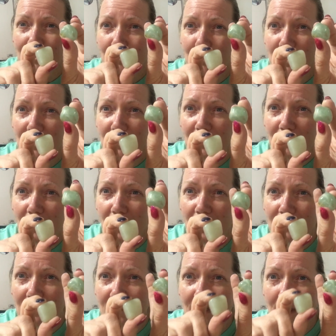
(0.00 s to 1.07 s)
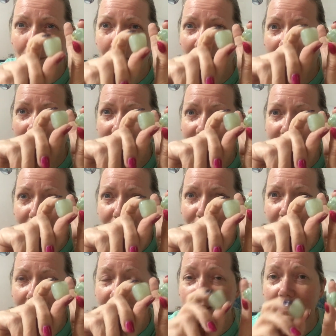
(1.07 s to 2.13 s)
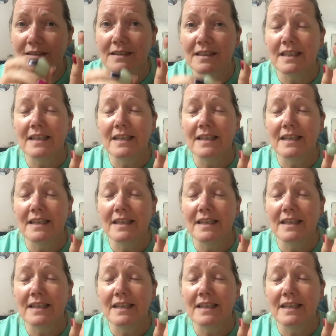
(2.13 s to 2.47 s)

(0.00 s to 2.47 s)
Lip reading: but there are apparent differences.